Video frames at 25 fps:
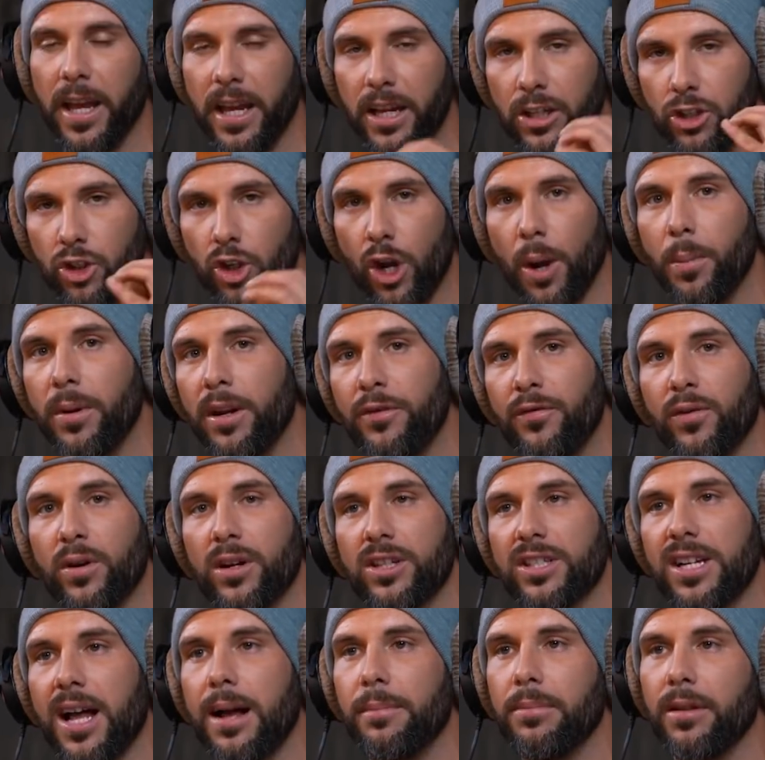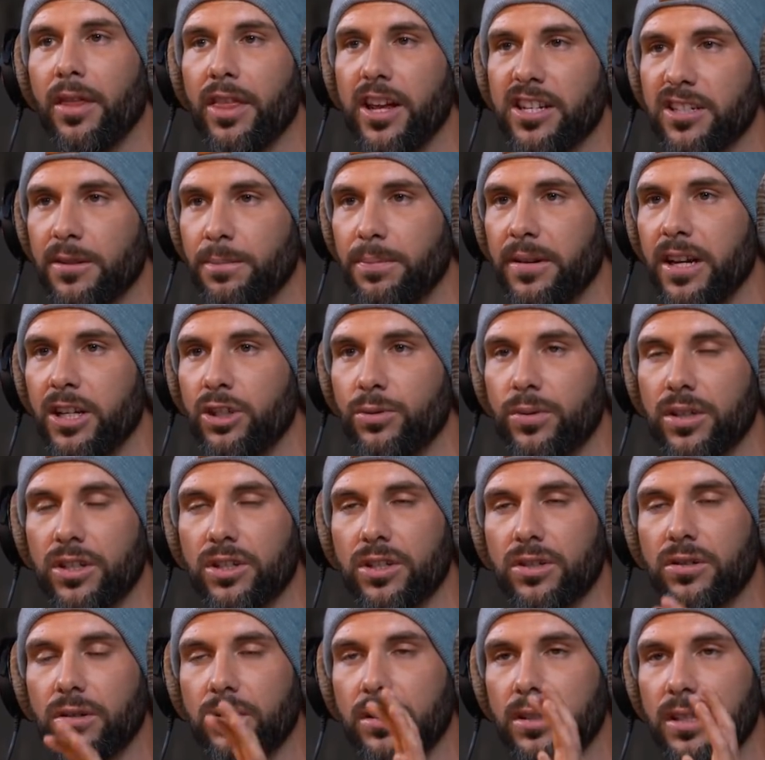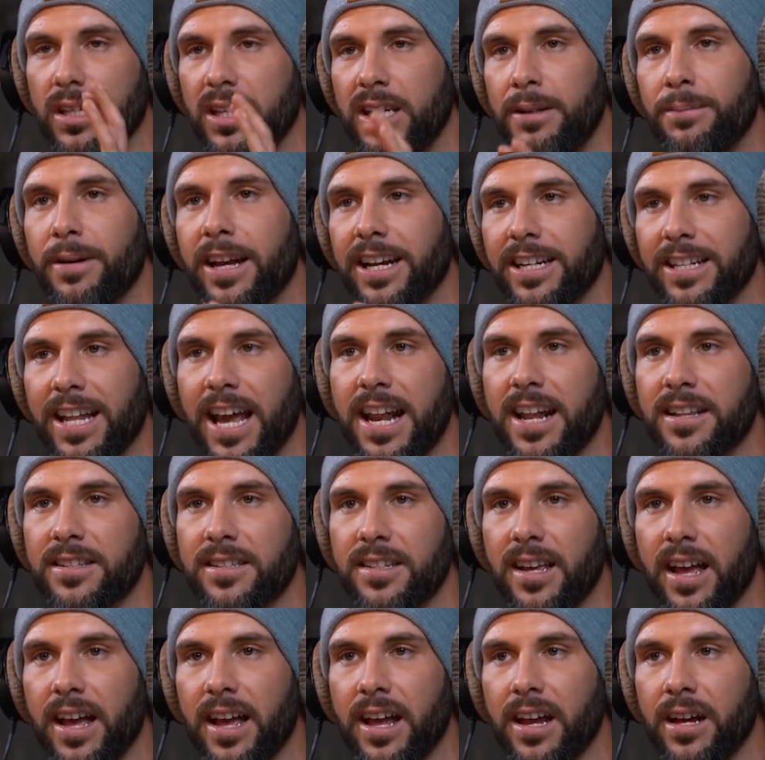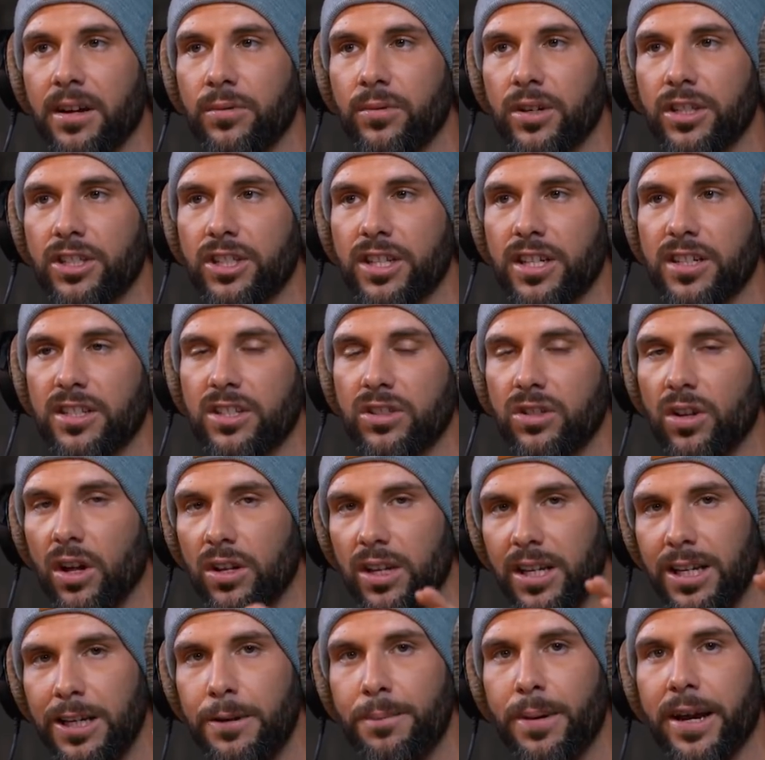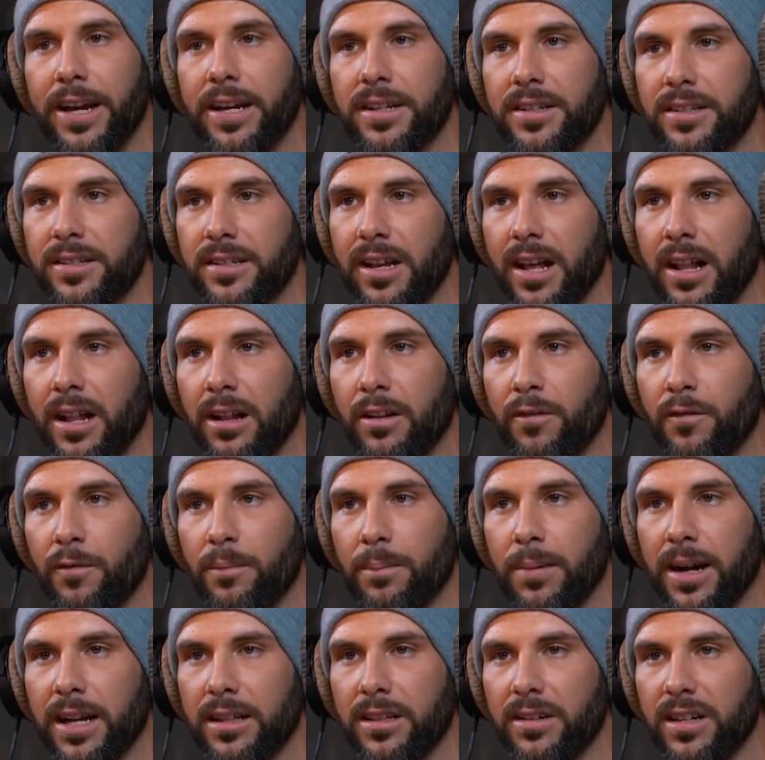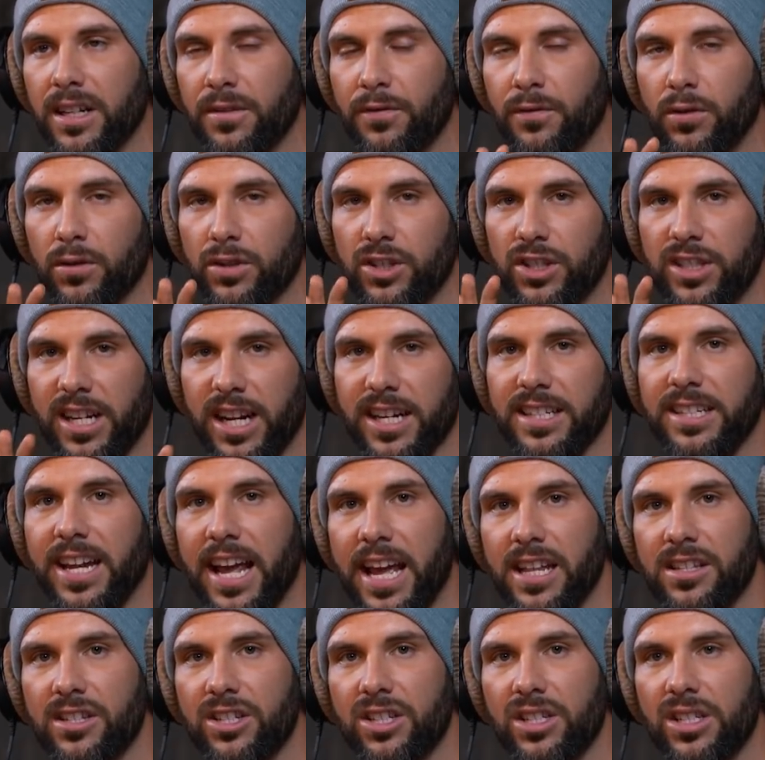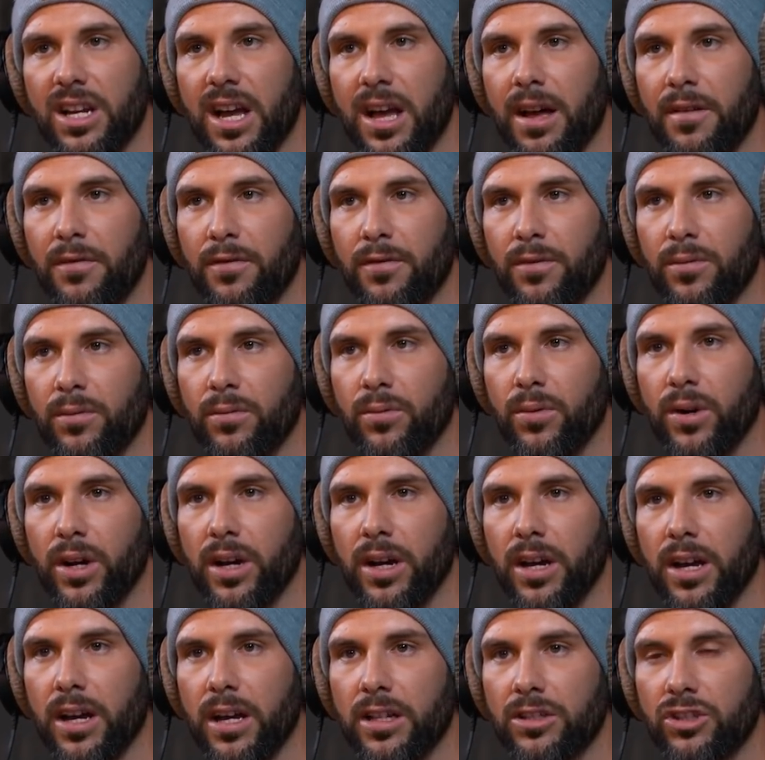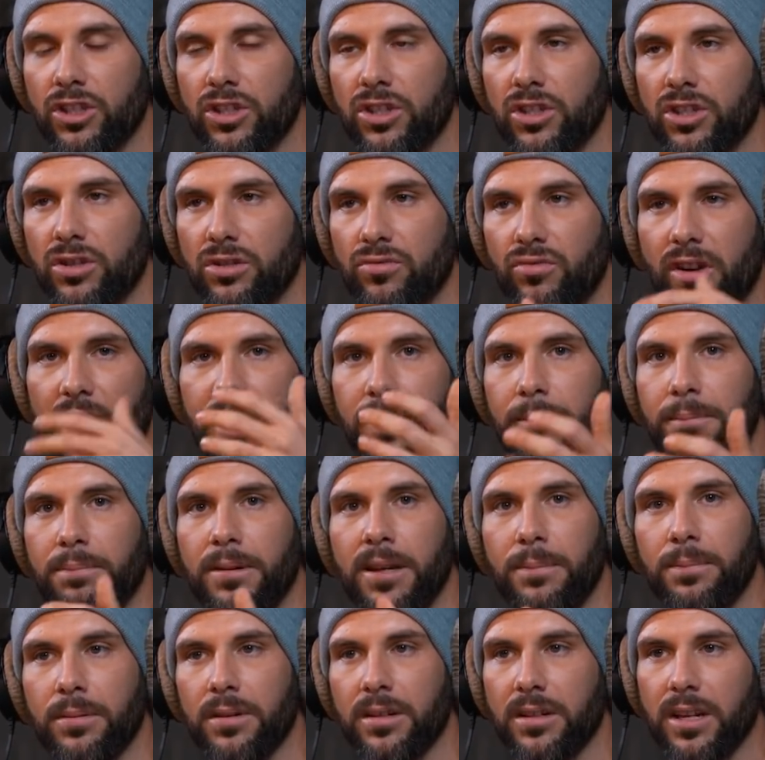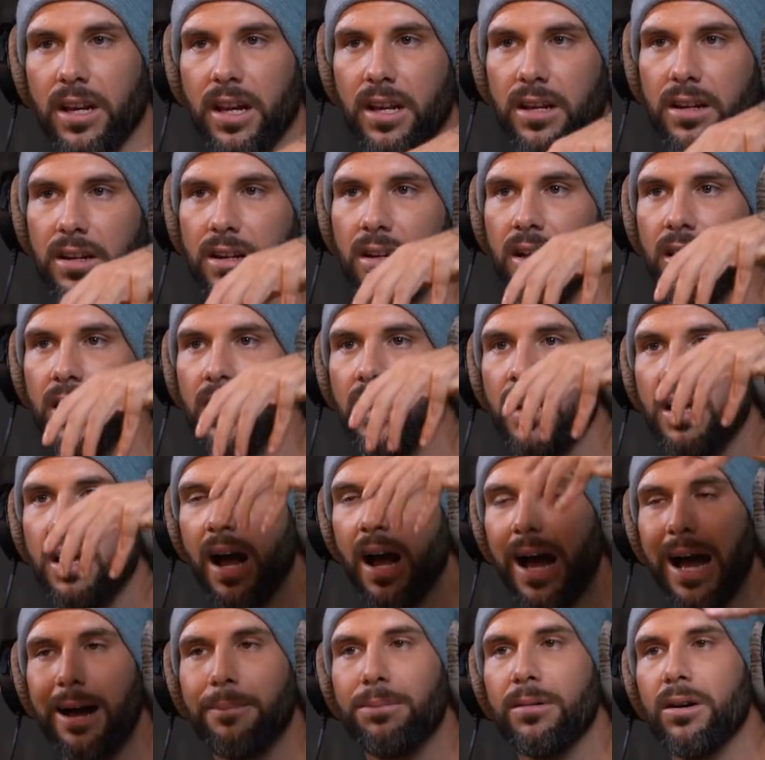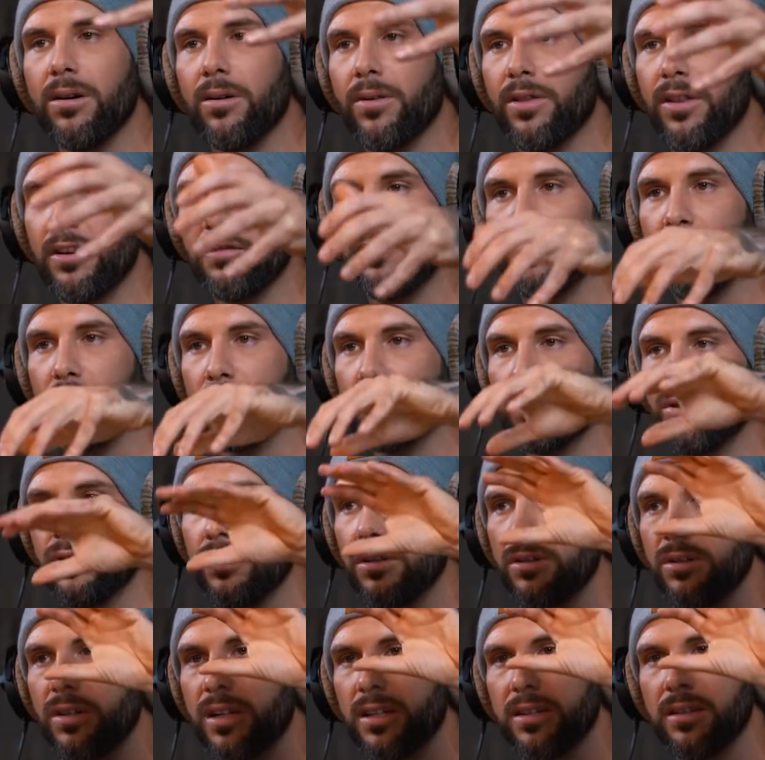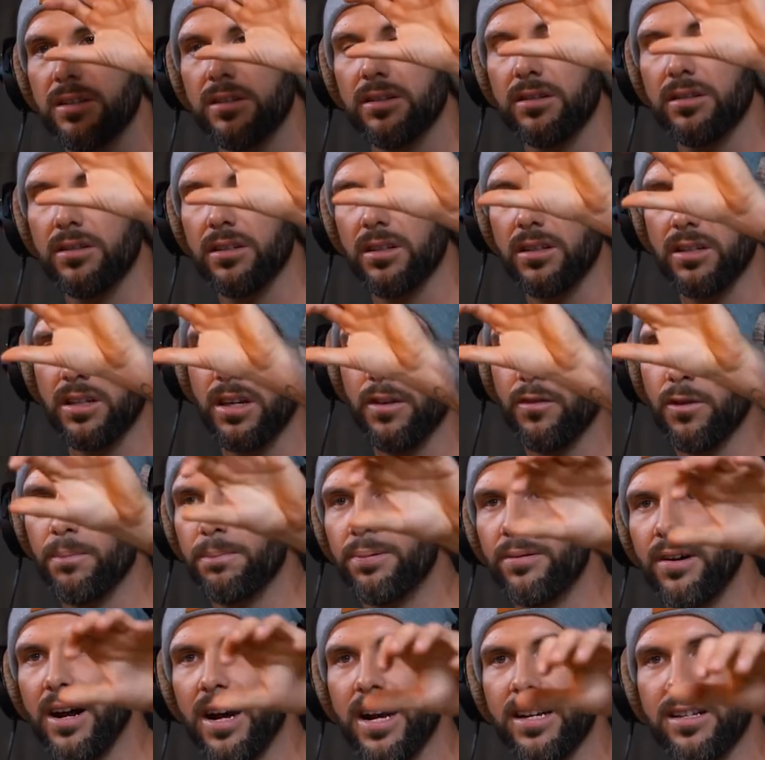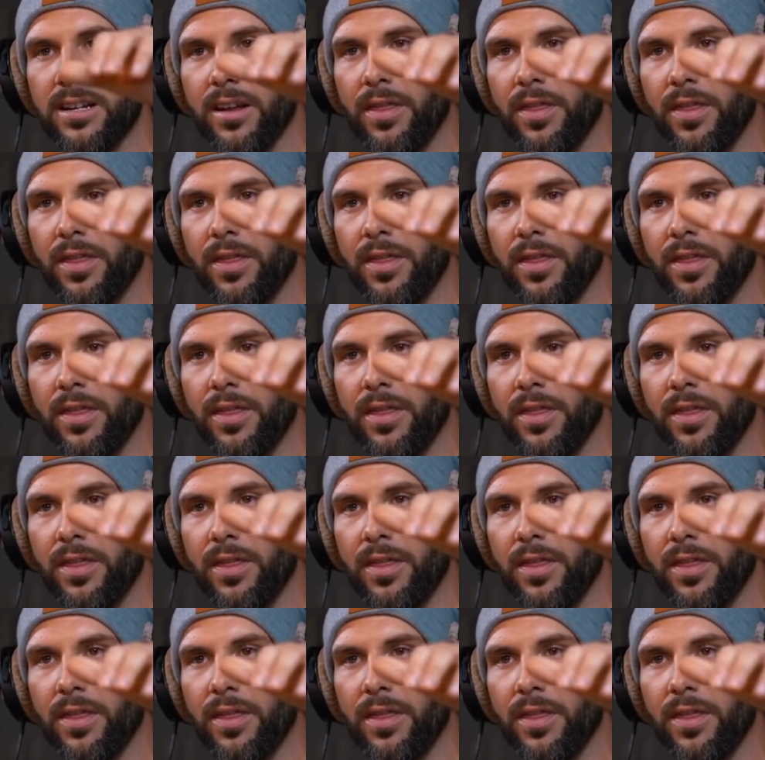In Germany, for example, there's a page which is called eBay Kleinanzeigen, which is not eBay itself, but for secondhand stuff where just random people can upload their photo and give a price.